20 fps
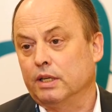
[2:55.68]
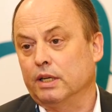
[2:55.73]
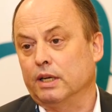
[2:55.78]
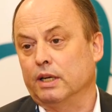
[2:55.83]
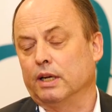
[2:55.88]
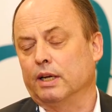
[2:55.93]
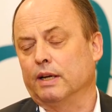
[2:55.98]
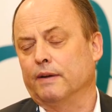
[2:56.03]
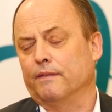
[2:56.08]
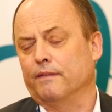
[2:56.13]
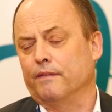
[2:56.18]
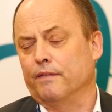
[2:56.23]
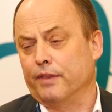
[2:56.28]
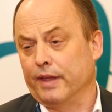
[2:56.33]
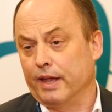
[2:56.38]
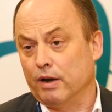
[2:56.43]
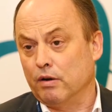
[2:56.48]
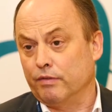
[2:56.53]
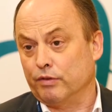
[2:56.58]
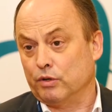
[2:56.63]

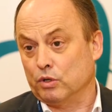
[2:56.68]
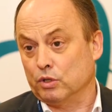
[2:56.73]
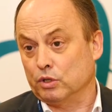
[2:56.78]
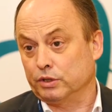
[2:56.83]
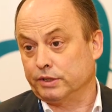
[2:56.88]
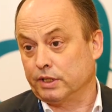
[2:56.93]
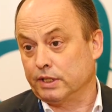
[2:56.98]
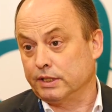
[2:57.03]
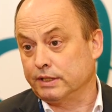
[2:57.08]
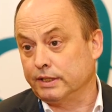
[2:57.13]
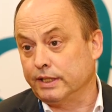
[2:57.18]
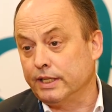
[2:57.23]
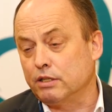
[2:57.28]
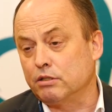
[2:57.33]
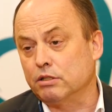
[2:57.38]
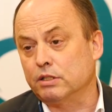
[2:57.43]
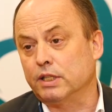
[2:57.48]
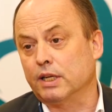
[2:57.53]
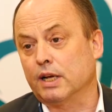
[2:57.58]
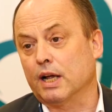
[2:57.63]
Then, of course, there is an
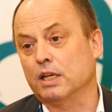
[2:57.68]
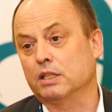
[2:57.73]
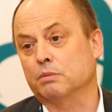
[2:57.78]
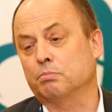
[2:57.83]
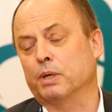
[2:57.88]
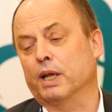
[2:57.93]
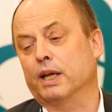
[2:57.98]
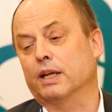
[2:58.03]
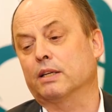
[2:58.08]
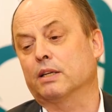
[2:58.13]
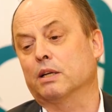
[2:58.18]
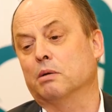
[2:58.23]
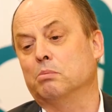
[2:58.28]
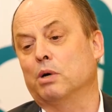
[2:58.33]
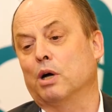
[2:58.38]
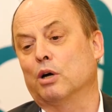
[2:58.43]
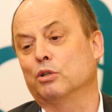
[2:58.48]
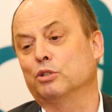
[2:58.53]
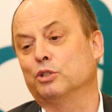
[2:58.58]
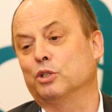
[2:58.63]
interesting aspect
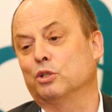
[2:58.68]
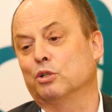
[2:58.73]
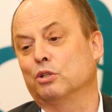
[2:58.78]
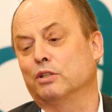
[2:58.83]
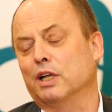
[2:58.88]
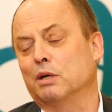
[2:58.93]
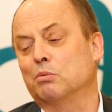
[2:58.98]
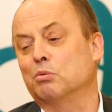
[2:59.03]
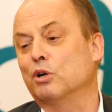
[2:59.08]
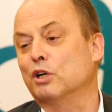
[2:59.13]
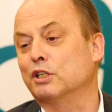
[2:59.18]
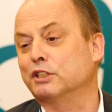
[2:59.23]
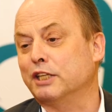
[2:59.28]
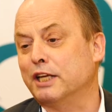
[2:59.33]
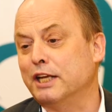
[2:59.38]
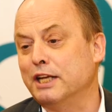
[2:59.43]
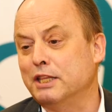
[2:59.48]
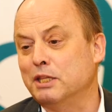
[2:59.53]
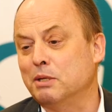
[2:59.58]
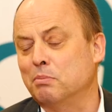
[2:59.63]
about neural networks
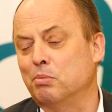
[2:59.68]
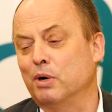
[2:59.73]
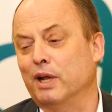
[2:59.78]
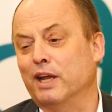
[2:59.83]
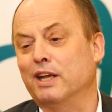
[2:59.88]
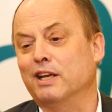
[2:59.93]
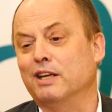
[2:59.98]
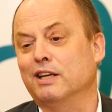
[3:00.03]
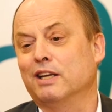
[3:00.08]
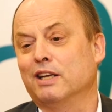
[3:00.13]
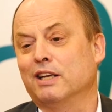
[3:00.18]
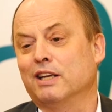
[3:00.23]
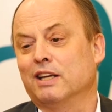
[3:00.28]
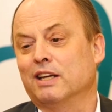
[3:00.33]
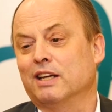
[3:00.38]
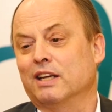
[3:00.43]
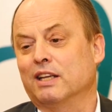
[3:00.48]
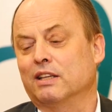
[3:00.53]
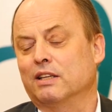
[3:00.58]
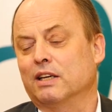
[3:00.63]
in the brain,
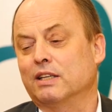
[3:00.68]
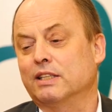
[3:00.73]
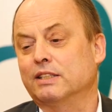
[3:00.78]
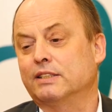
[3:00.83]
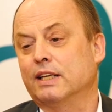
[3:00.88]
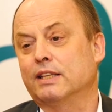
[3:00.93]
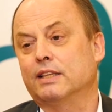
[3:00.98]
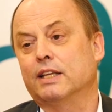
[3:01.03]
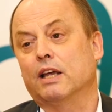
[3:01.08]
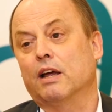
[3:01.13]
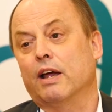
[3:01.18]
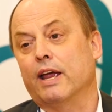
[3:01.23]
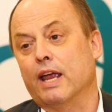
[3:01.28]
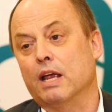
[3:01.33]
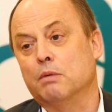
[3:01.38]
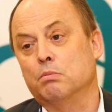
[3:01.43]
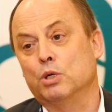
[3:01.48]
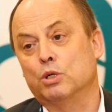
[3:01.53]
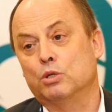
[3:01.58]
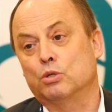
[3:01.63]
and that is that they are
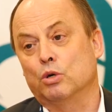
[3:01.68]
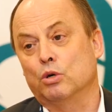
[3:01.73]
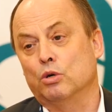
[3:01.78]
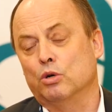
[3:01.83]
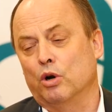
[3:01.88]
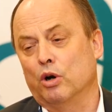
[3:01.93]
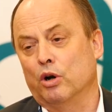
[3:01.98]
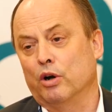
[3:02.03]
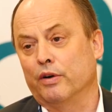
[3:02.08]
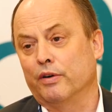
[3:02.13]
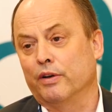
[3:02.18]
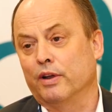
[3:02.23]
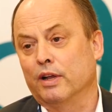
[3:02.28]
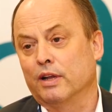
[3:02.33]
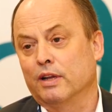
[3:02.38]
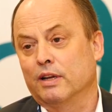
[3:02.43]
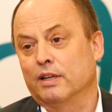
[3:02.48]
able to learn.